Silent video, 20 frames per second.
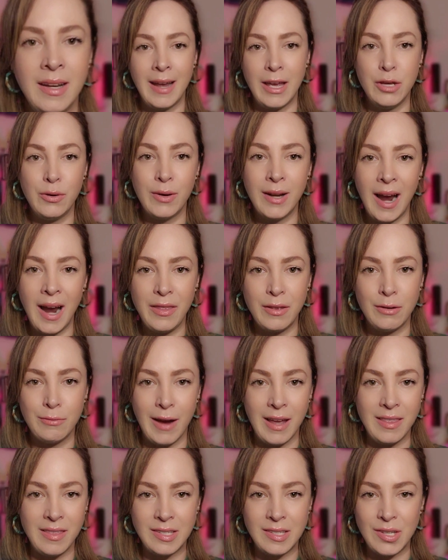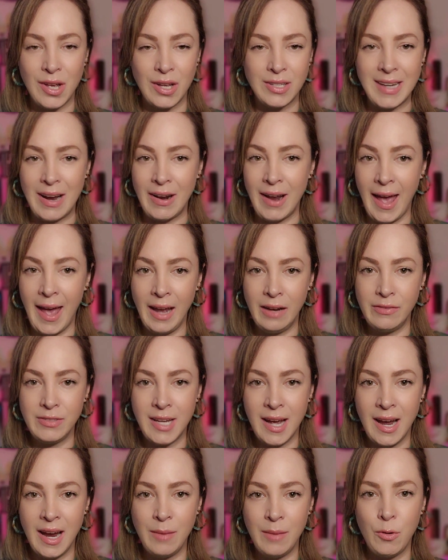you can either write this all down ahead of
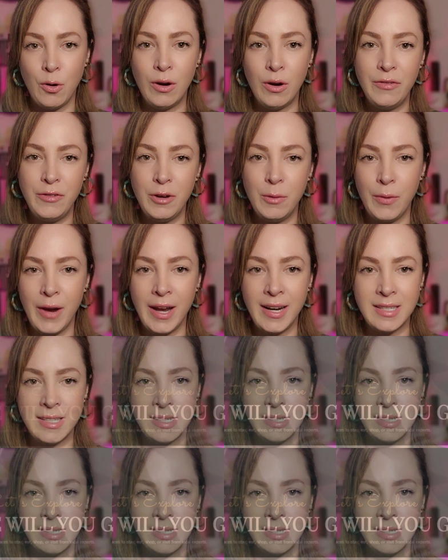time, or if your brand has a